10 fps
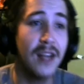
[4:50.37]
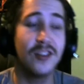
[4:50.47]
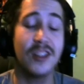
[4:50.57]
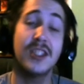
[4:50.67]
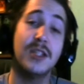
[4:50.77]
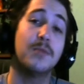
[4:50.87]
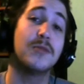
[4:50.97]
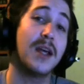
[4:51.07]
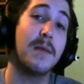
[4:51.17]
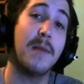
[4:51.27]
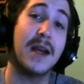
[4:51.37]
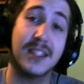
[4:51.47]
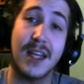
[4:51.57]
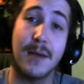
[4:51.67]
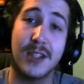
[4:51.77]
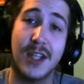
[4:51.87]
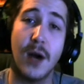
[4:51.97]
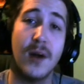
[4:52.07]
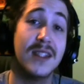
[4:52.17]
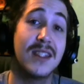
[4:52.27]
60% magic damage
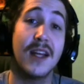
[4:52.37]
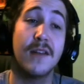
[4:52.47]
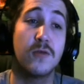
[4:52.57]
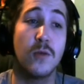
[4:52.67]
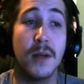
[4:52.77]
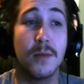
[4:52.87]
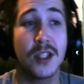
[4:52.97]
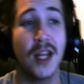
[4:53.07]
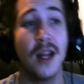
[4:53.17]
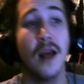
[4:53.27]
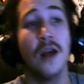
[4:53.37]
now instead of 20%.